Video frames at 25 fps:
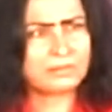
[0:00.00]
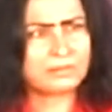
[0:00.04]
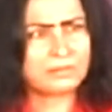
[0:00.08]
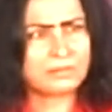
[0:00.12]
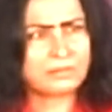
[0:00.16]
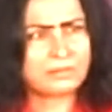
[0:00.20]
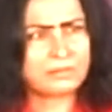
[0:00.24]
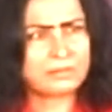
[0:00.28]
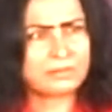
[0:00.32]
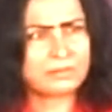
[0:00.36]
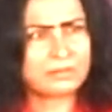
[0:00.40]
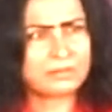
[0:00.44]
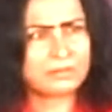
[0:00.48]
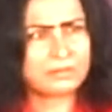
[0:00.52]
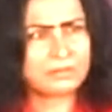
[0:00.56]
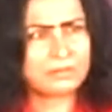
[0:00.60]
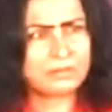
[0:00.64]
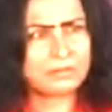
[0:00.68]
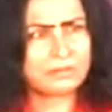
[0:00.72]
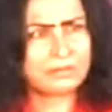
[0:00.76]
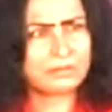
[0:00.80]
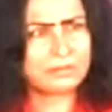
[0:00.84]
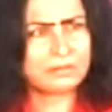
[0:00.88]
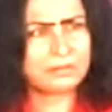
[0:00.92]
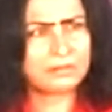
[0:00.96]

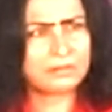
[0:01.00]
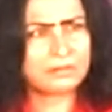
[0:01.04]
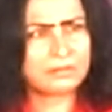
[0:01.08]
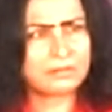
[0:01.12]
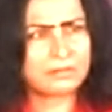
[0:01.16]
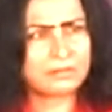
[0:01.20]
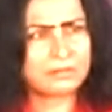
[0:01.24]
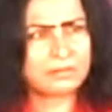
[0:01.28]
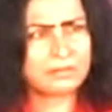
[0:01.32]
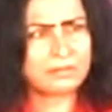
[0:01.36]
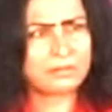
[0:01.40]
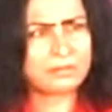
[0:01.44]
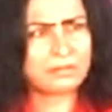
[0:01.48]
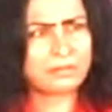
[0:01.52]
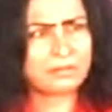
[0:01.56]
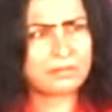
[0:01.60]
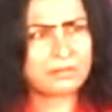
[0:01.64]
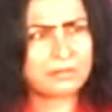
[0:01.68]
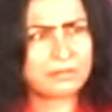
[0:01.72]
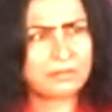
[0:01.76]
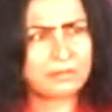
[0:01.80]
(no one is talking)